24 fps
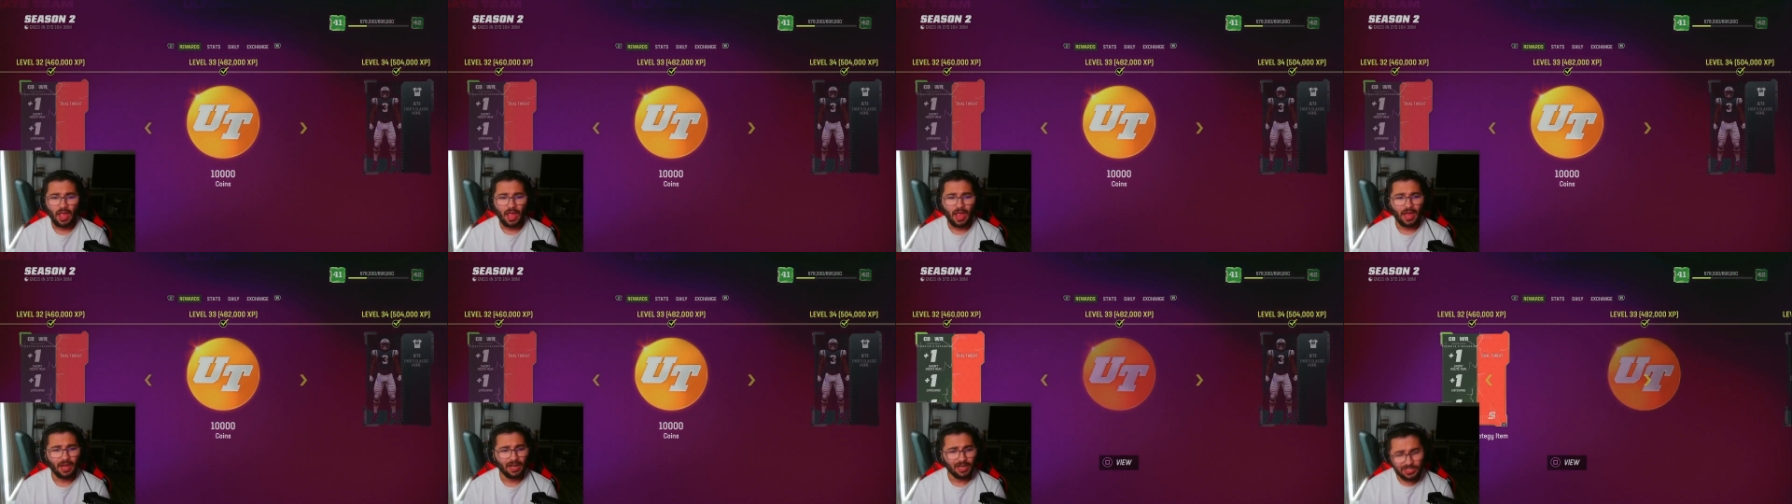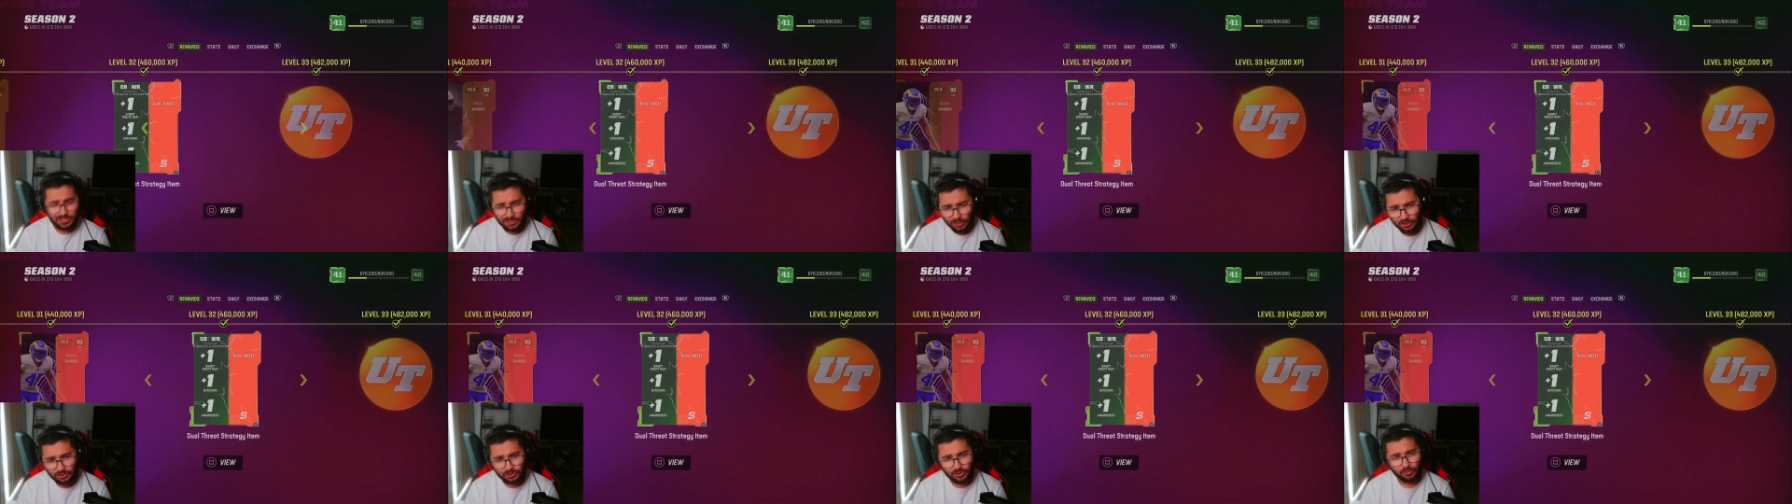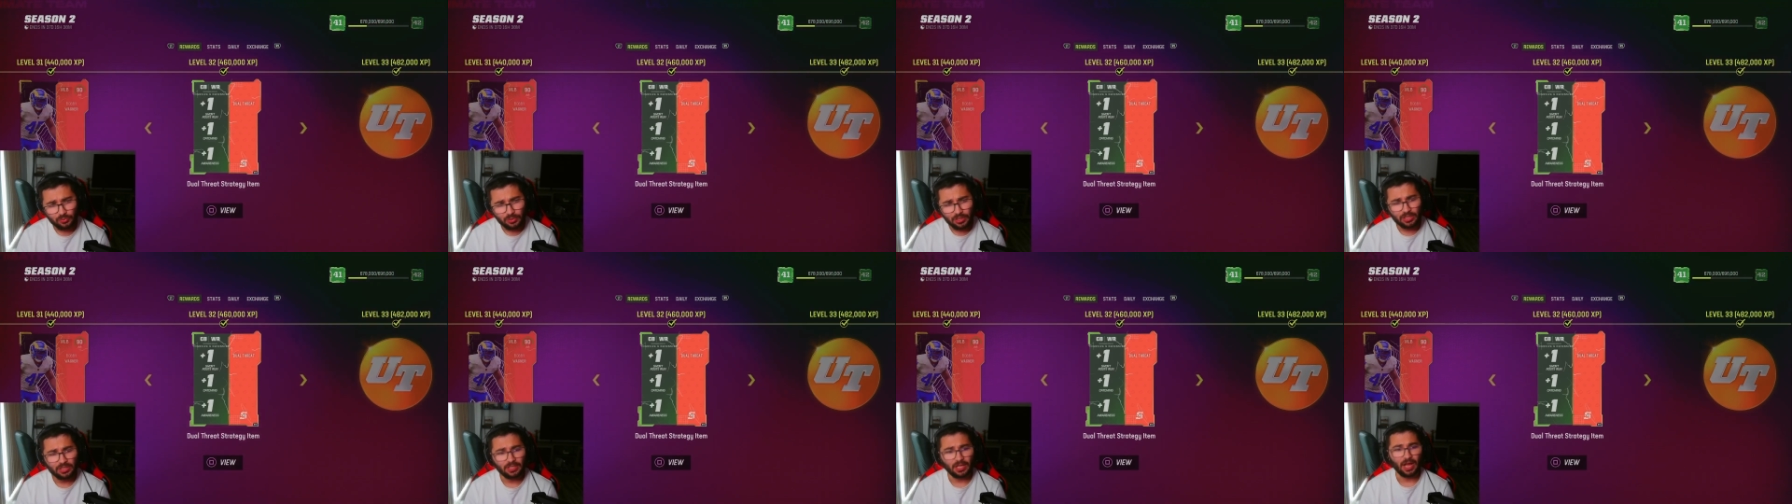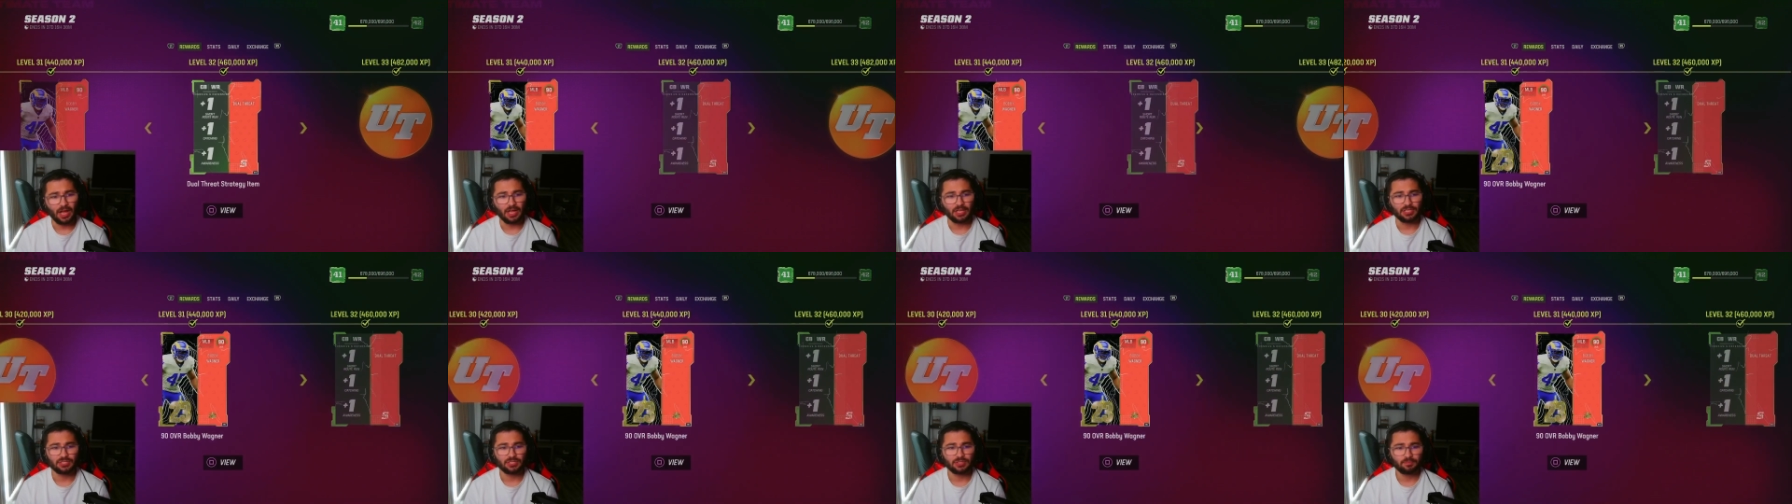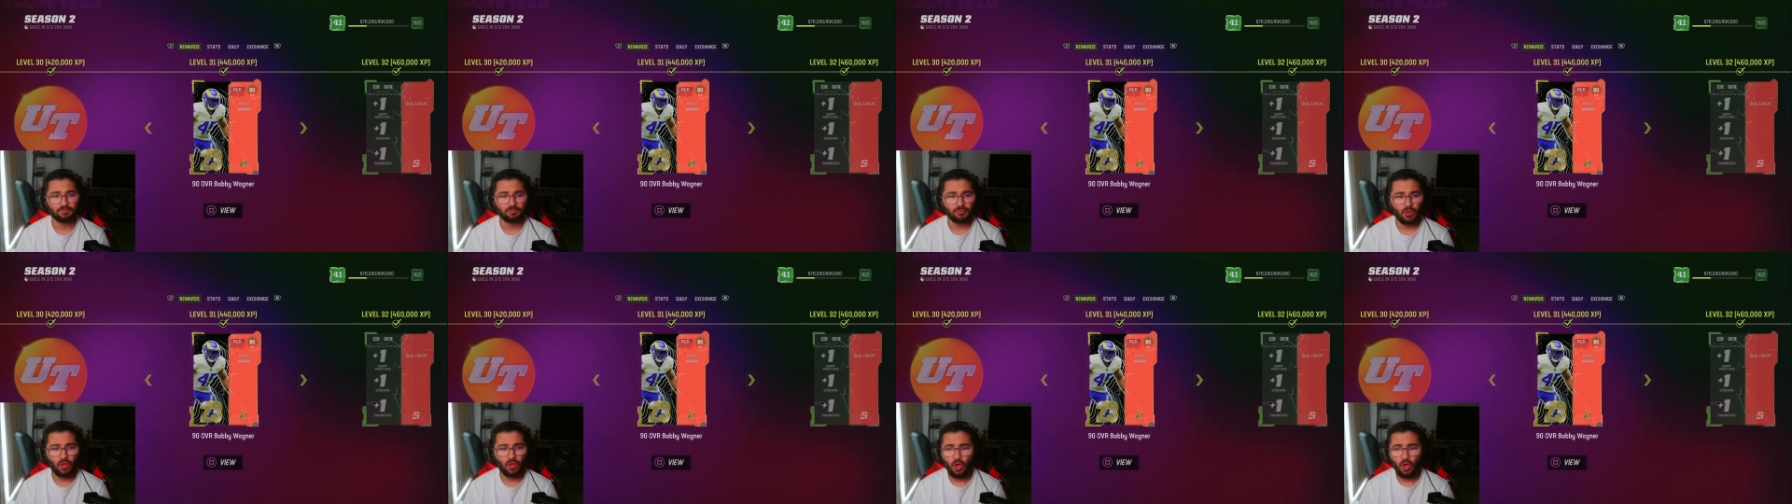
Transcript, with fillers: And I start to realize